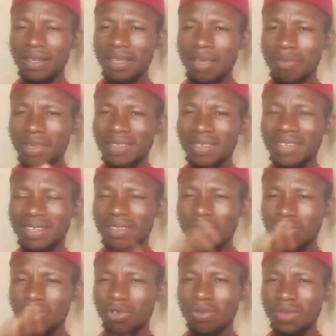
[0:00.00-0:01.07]
It means that
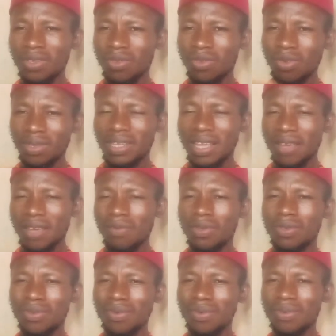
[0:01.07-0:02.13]
Uchu is not there
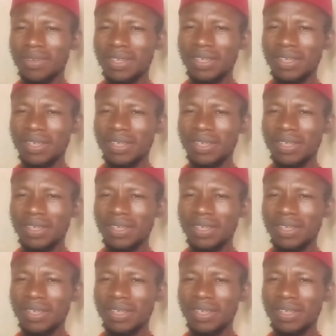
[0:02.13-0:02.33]
with you.